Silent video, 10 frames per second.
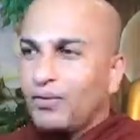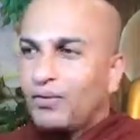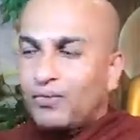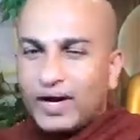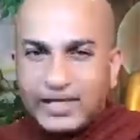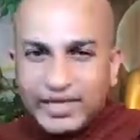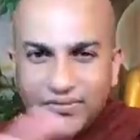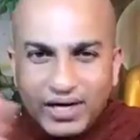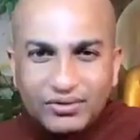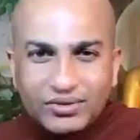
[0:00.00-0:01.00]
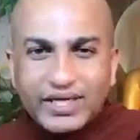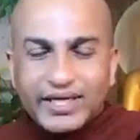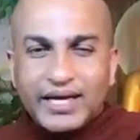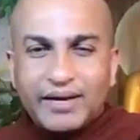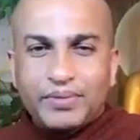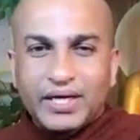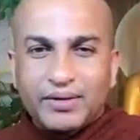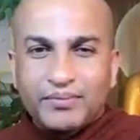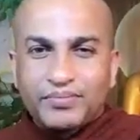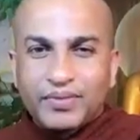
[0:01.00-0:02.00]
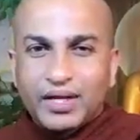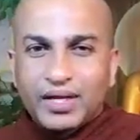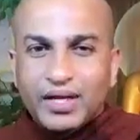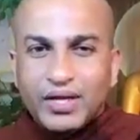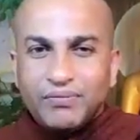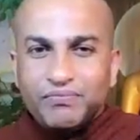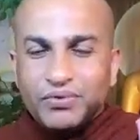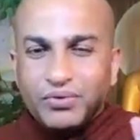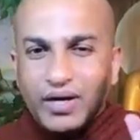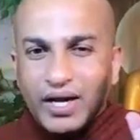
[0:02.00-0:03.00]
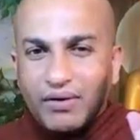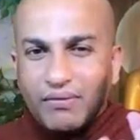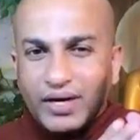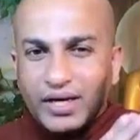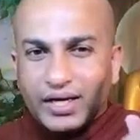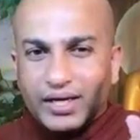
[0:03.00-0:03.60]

whatever outside happening if you never